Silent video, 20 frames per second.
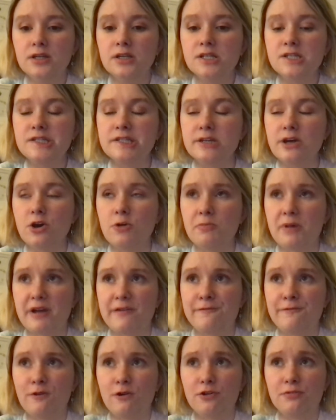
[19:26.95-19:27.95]
So my
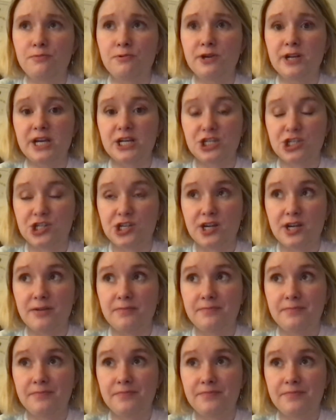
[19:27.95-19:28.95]
fourth
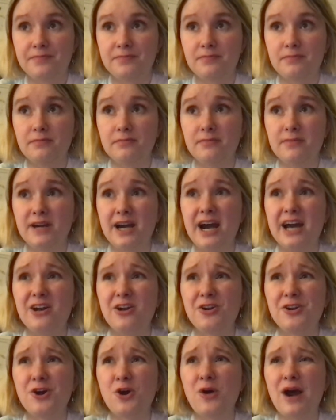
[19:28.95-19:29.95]
prediction, I
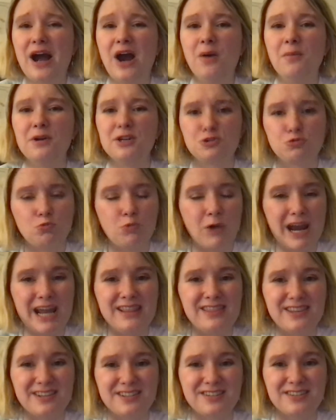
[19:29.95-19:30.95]
don't know how much
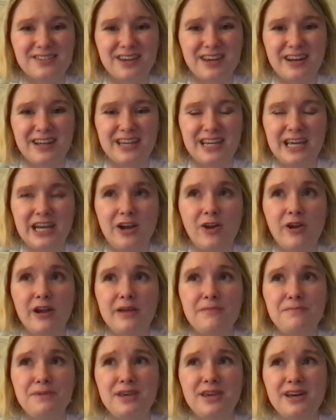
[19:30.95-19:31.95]
weight this is going to
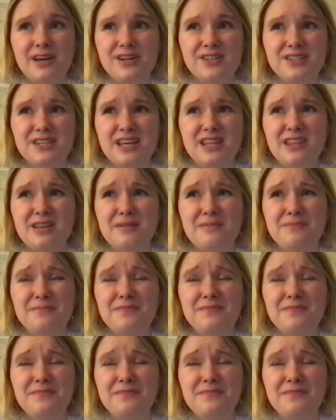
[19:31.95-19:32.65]
carry, because in the